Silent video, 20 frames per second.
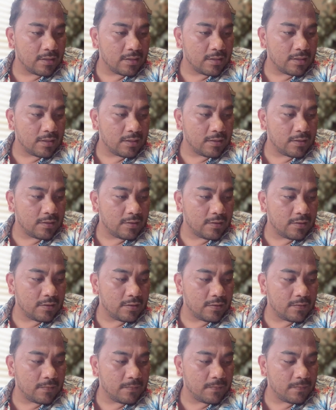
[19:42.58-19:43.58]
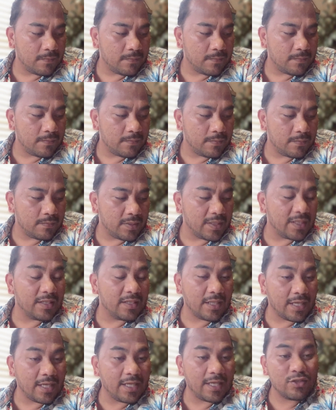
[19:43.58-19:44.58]

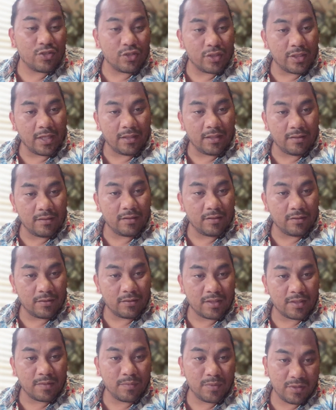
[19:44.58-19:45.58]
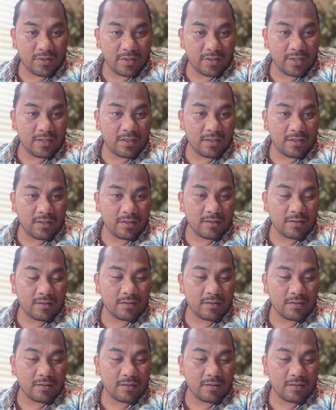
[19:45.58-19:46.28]
and educate the community